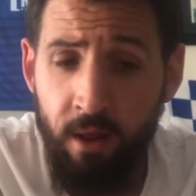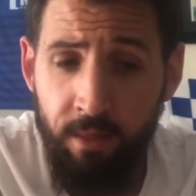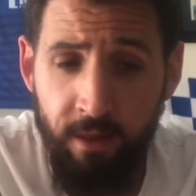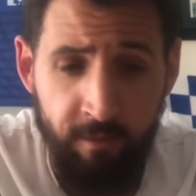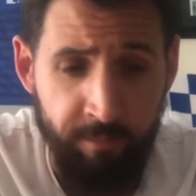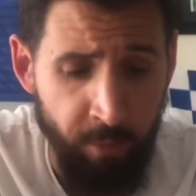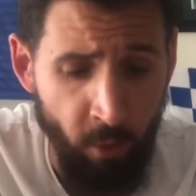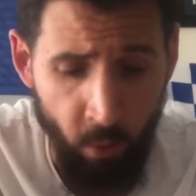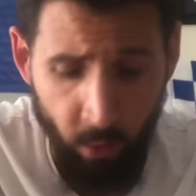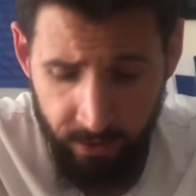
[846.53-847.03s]

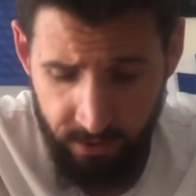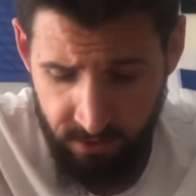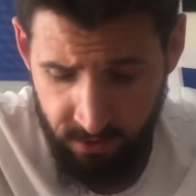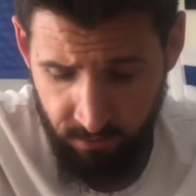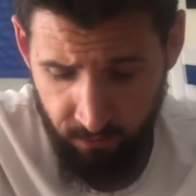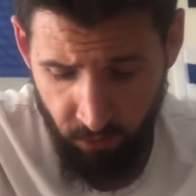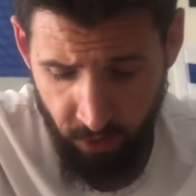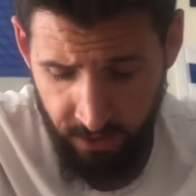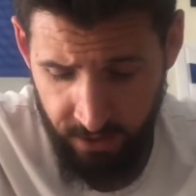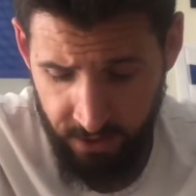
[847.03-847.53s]
They've brought in
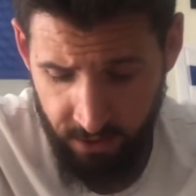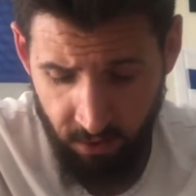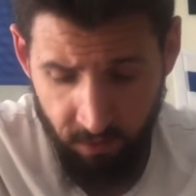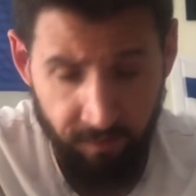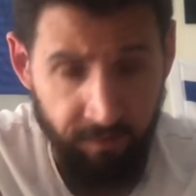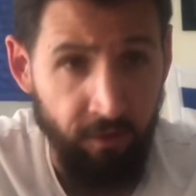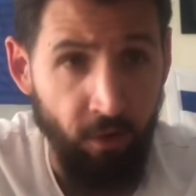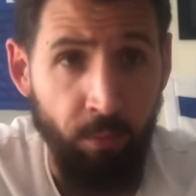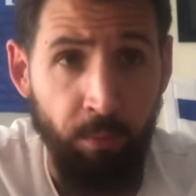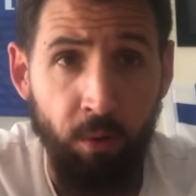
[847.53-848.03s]
some really
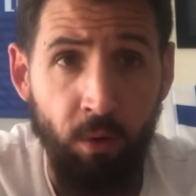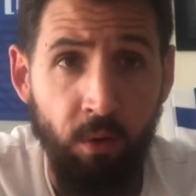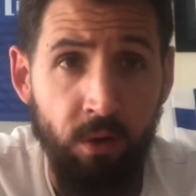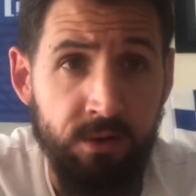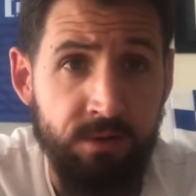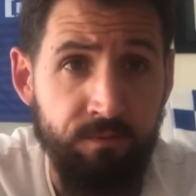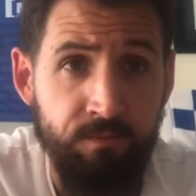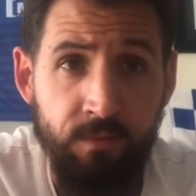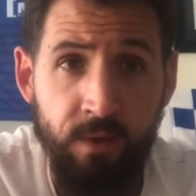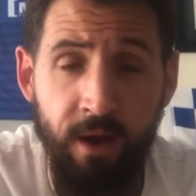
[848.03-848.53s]
good
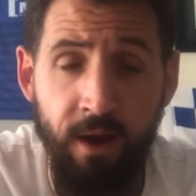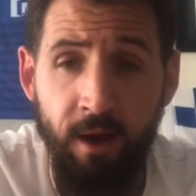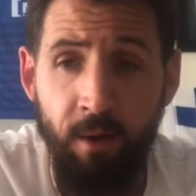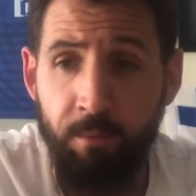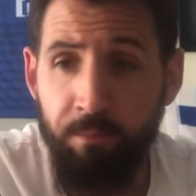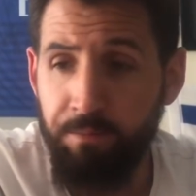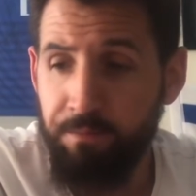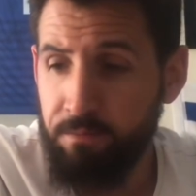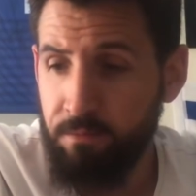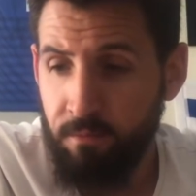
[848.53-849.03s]
footballers
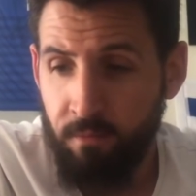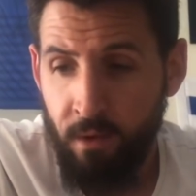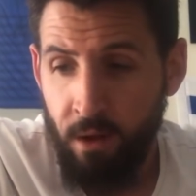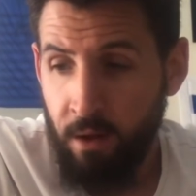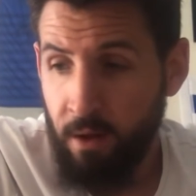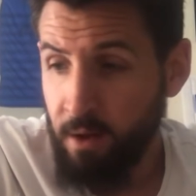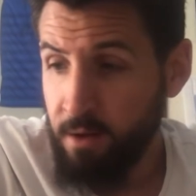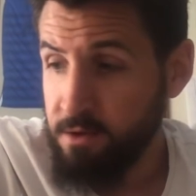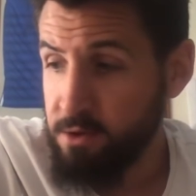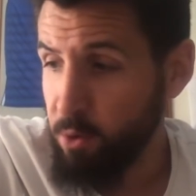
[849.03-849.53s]

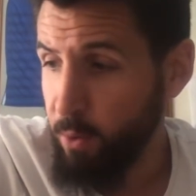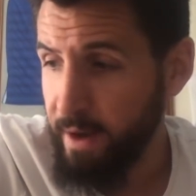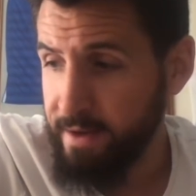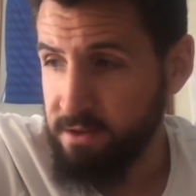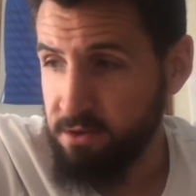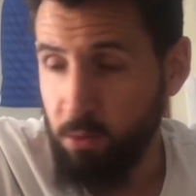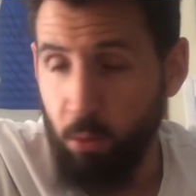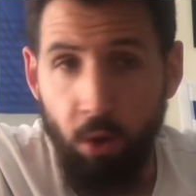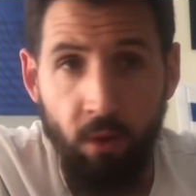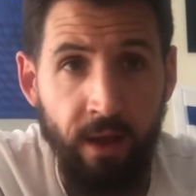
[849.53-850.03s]
to
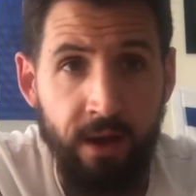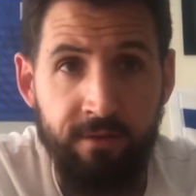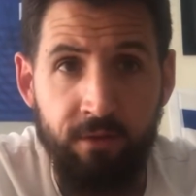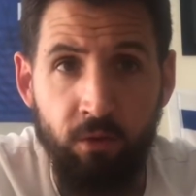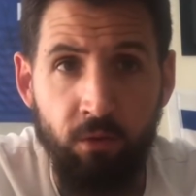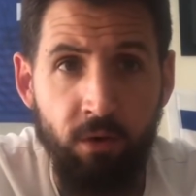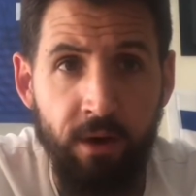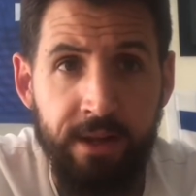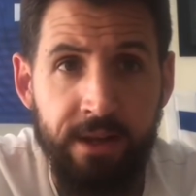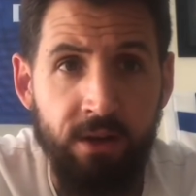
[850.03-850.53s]
add to what they've
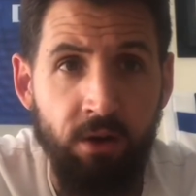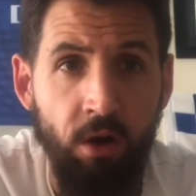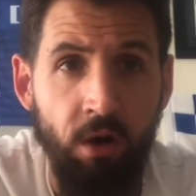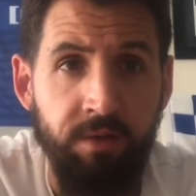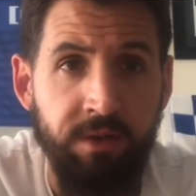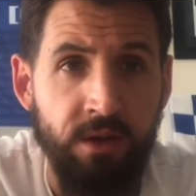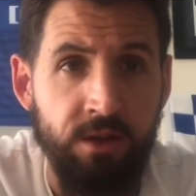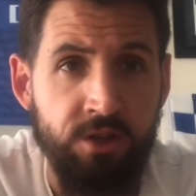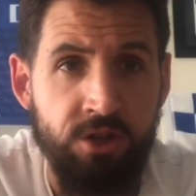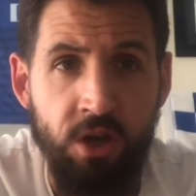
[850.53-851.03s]
already got. I
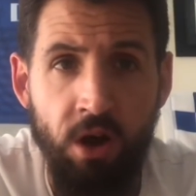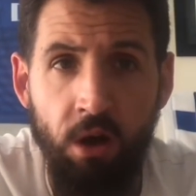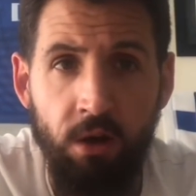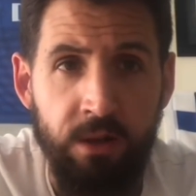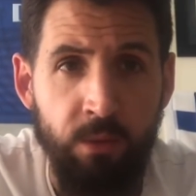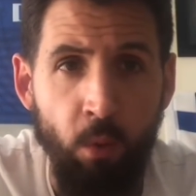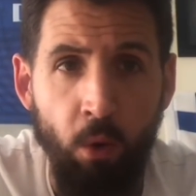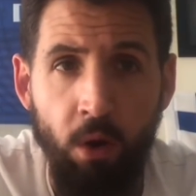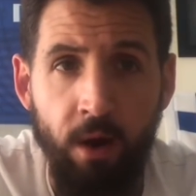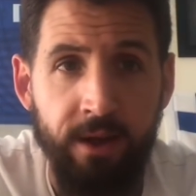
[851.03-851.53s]
think
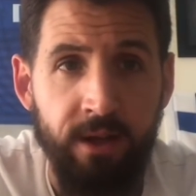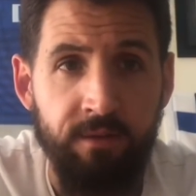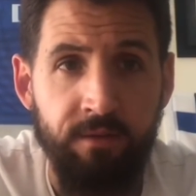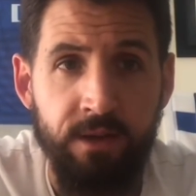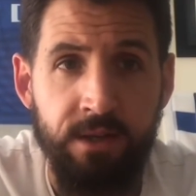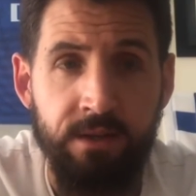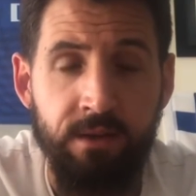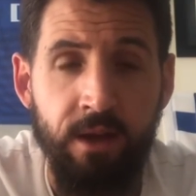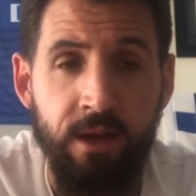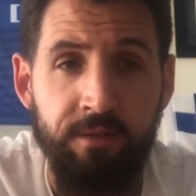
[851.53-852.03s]
Charlie Wyke,
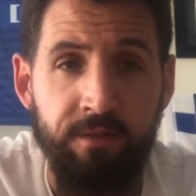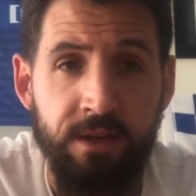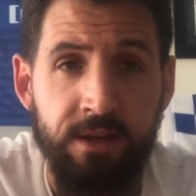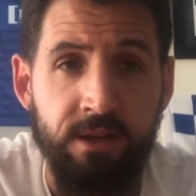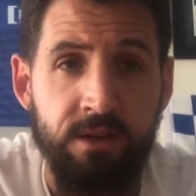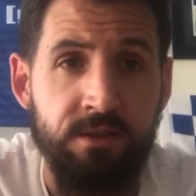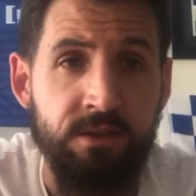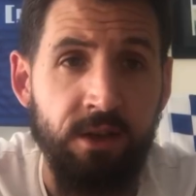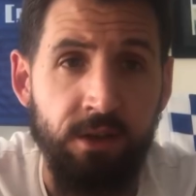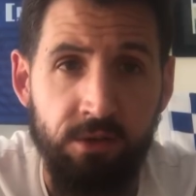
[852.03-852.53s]
if he
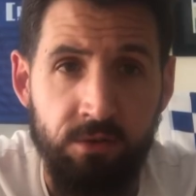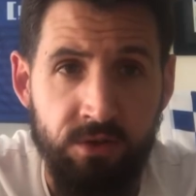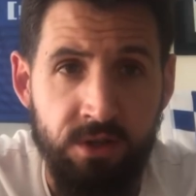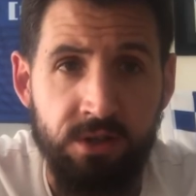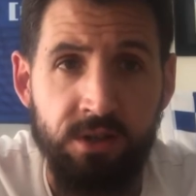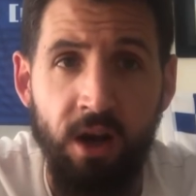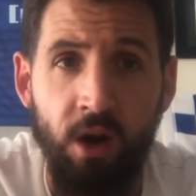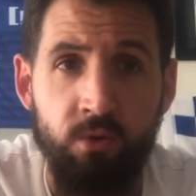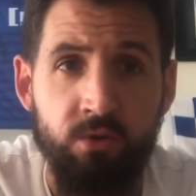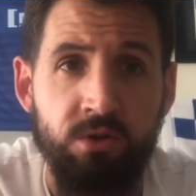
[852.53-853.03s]
continues
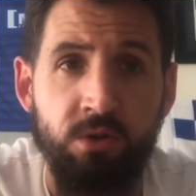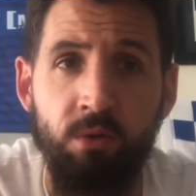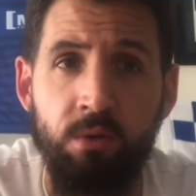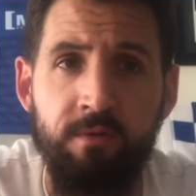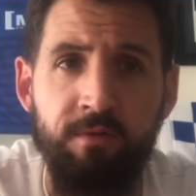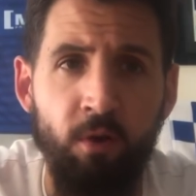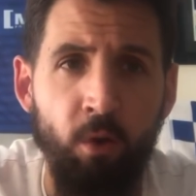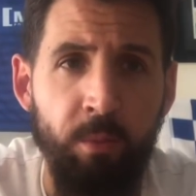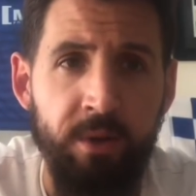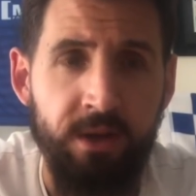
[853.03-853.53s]
his goal
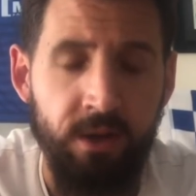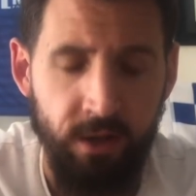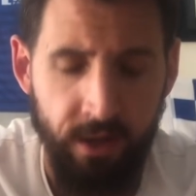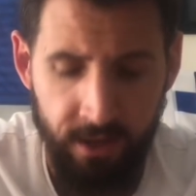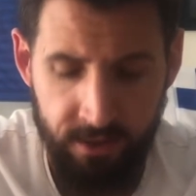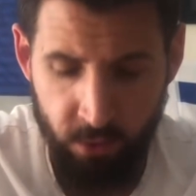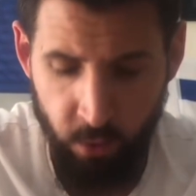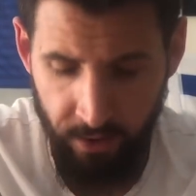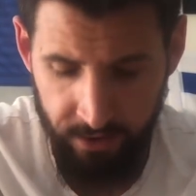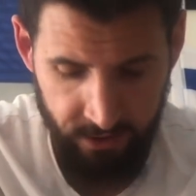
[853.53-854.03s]
scoring form, he could
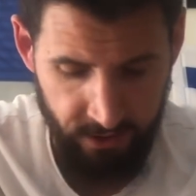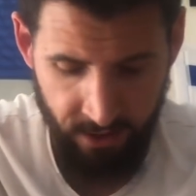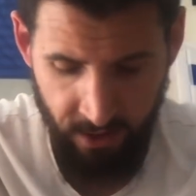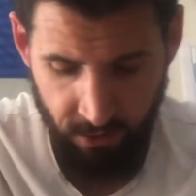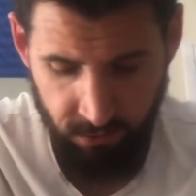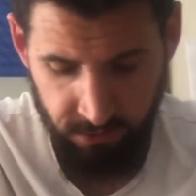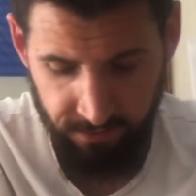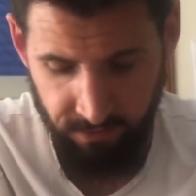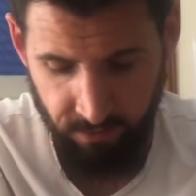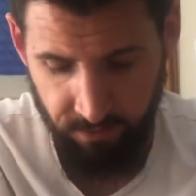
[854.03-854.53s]
get 20
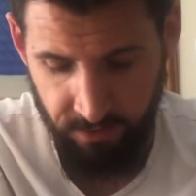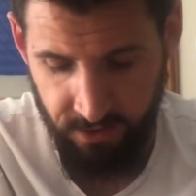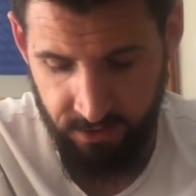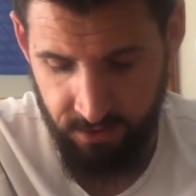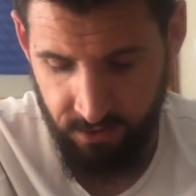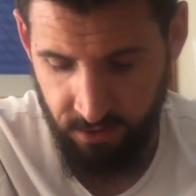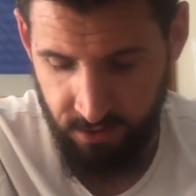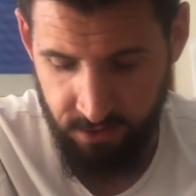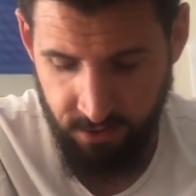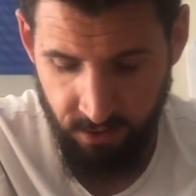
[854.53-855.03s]
goals from
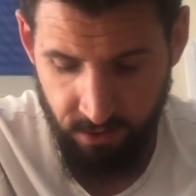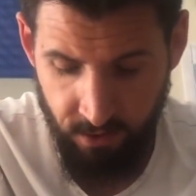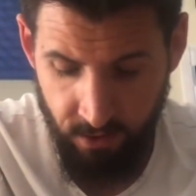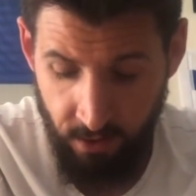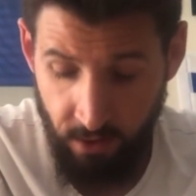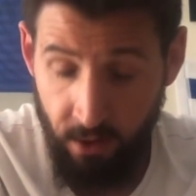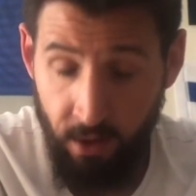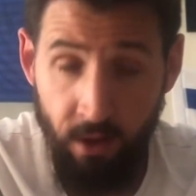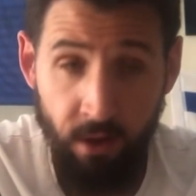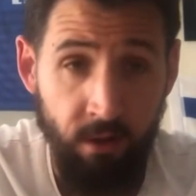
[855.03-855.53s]
this season.
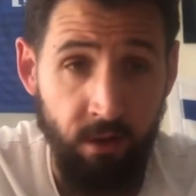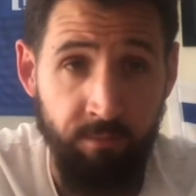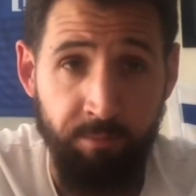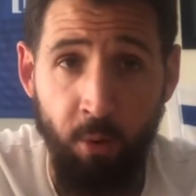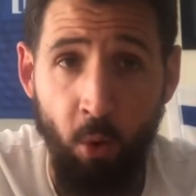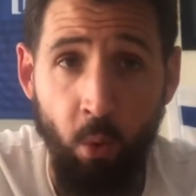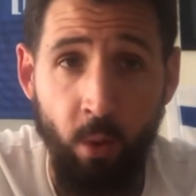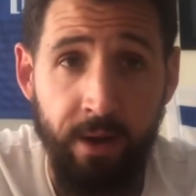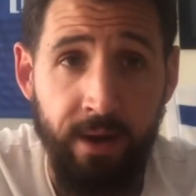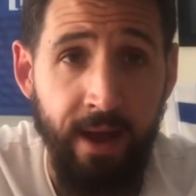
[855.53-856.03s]
They've
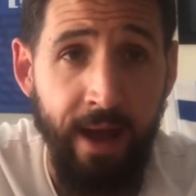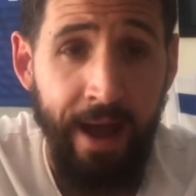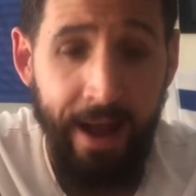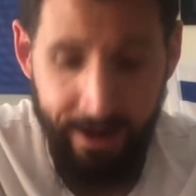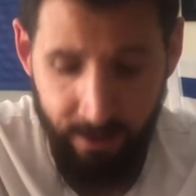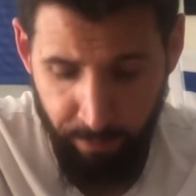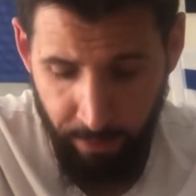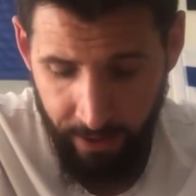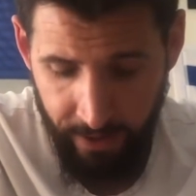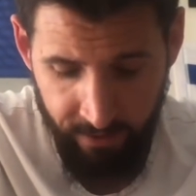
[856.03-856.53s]
brought in
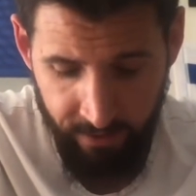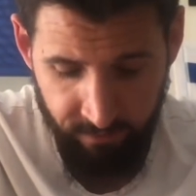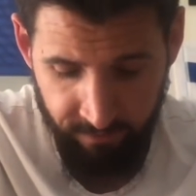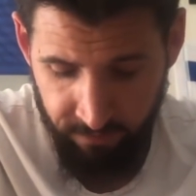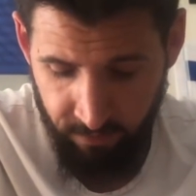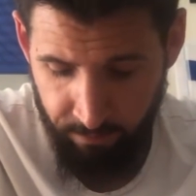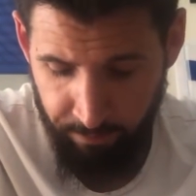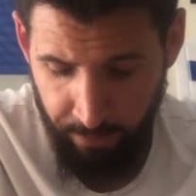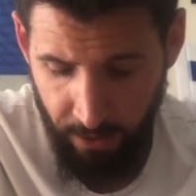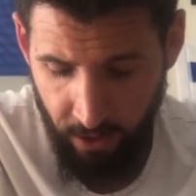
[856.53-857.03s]
Akpan
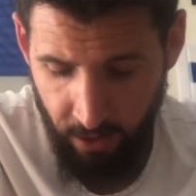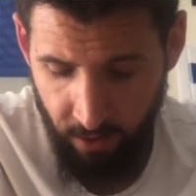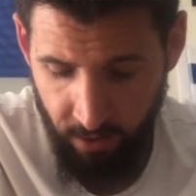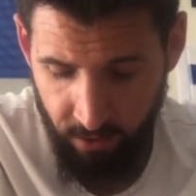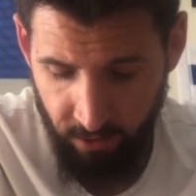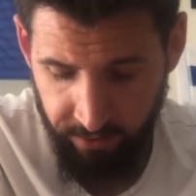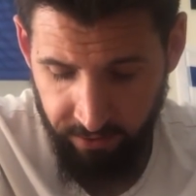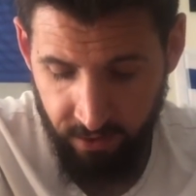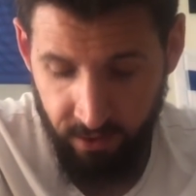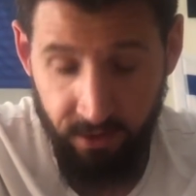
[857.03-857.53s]
from Burton,
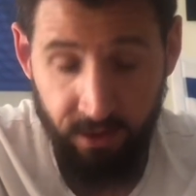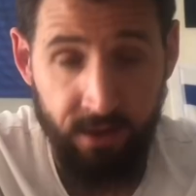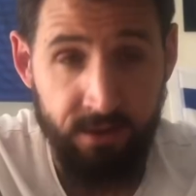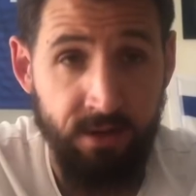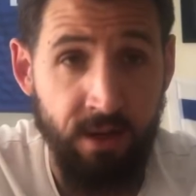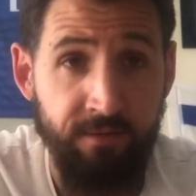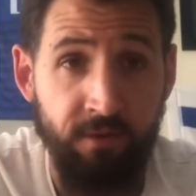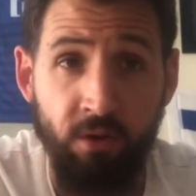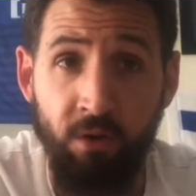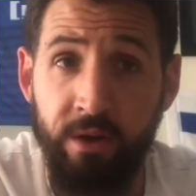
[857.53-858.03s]
I think it is.
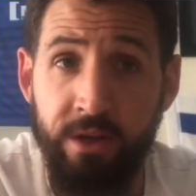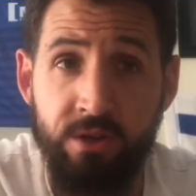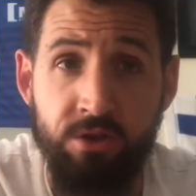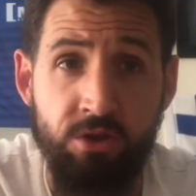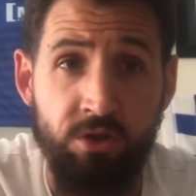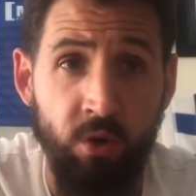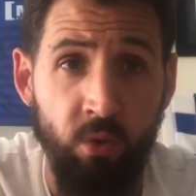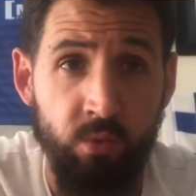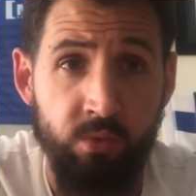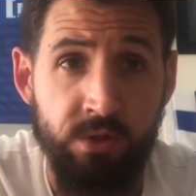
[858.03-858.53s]
They've got in
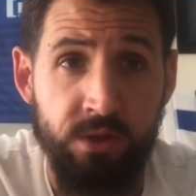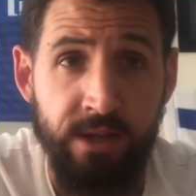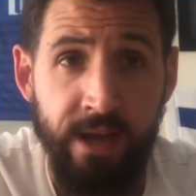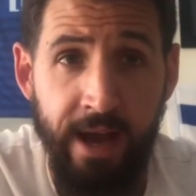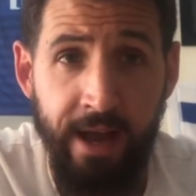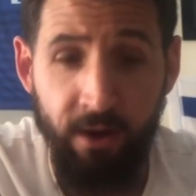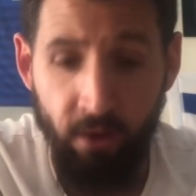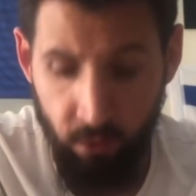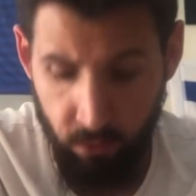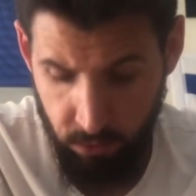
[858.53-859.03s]
Sean
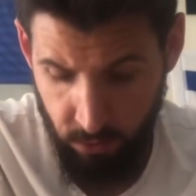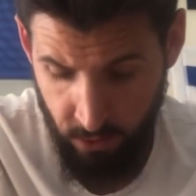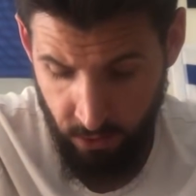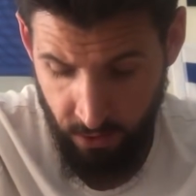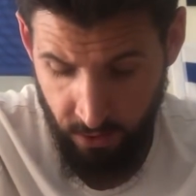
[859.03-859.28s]
Scannell.